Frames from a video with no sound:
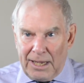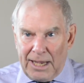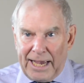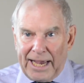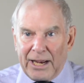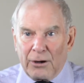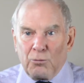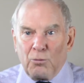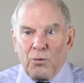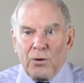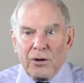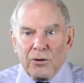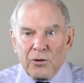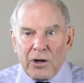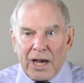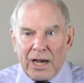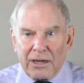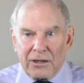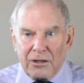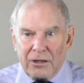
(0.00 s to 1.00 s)
and we're
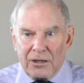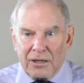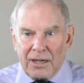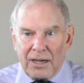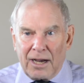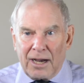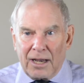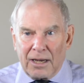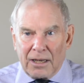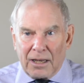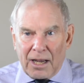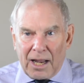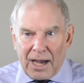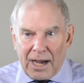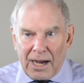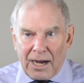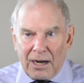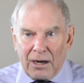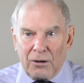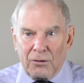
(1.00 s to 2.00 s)
not going to
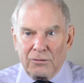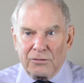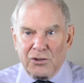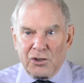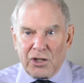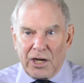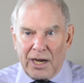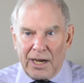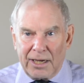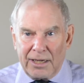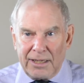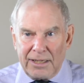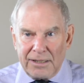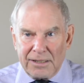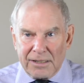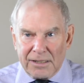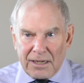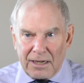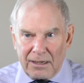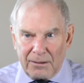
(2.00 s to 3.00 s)
allow
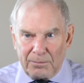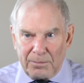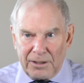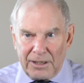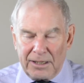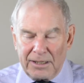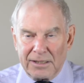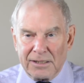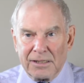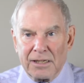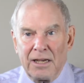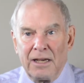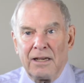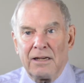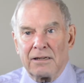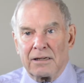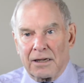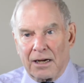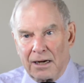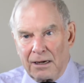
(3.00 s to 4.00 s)
Chinese companies
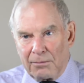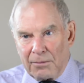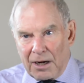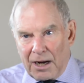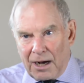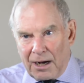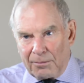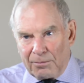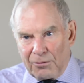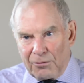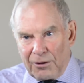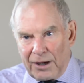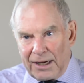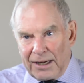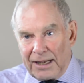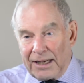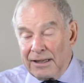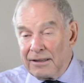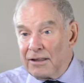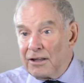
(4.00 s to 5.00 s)
to come and
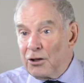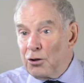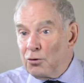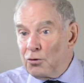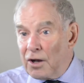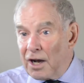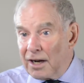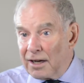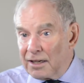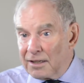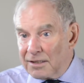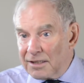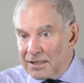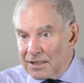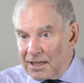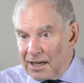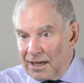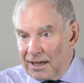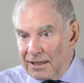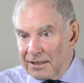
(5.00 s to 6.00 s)
operate in the United
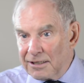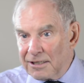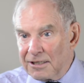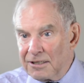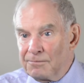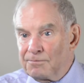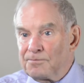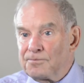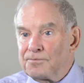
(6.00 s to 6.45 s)
States